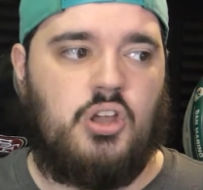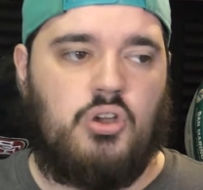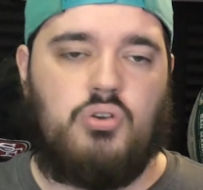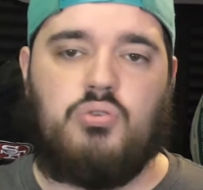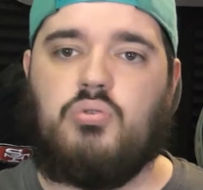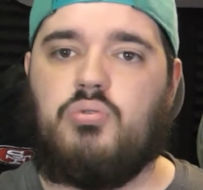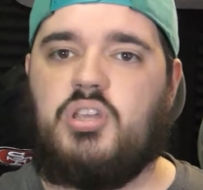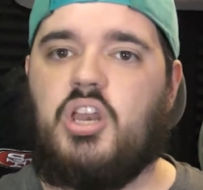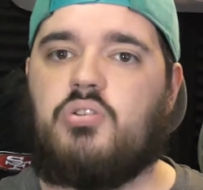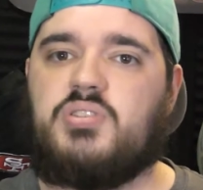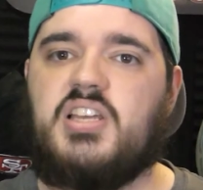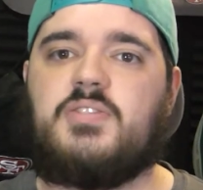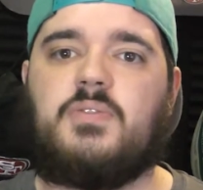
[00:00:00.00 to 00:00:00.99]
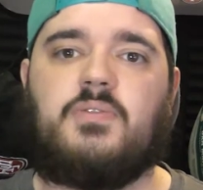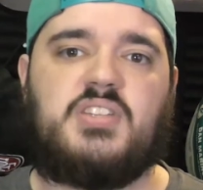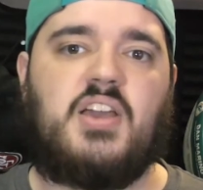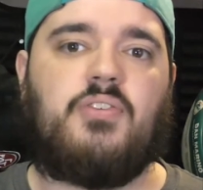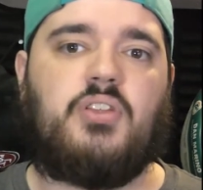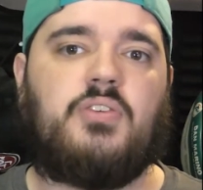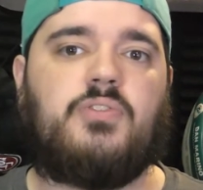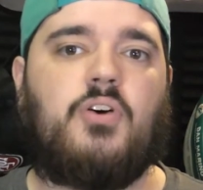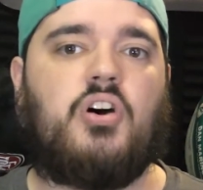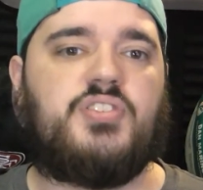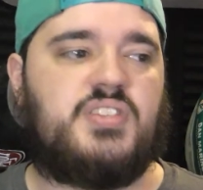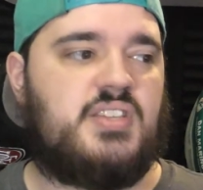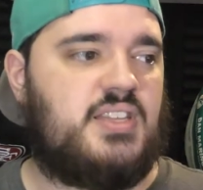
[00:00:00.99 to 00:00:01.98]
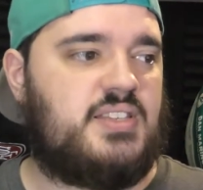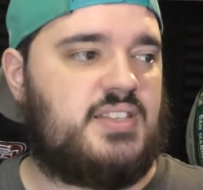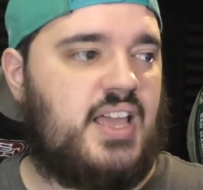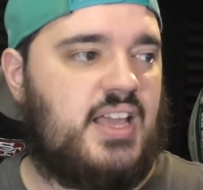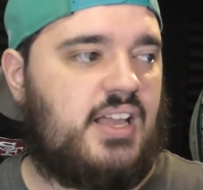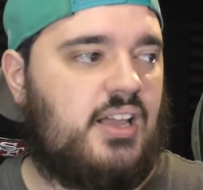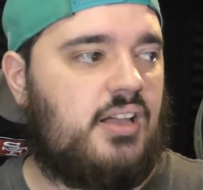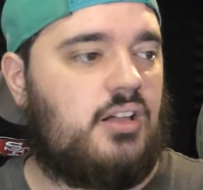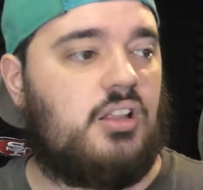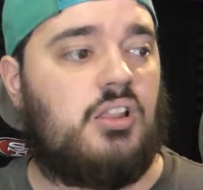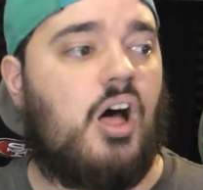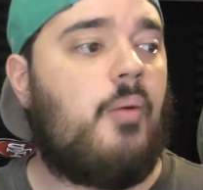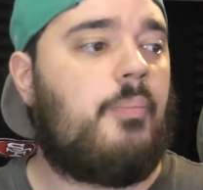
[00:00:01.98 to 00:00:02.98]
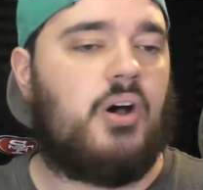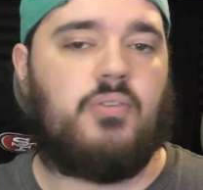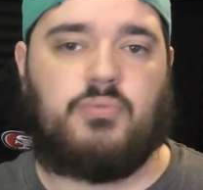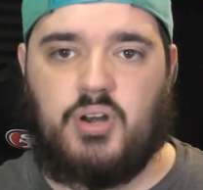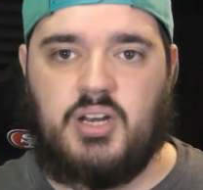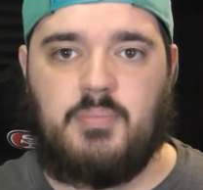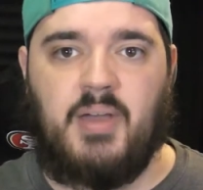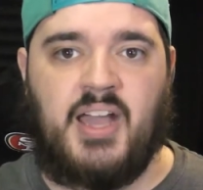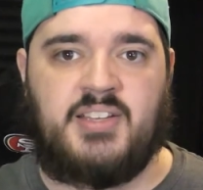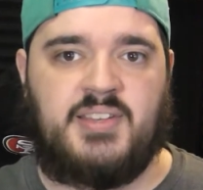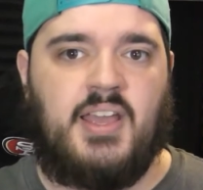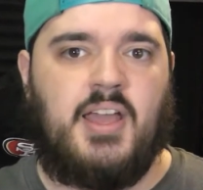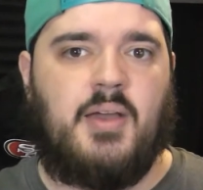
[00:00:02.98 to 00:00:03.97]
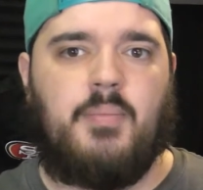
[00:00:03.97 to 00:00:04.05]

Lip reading: who, definitely falls into this like clump of running backs,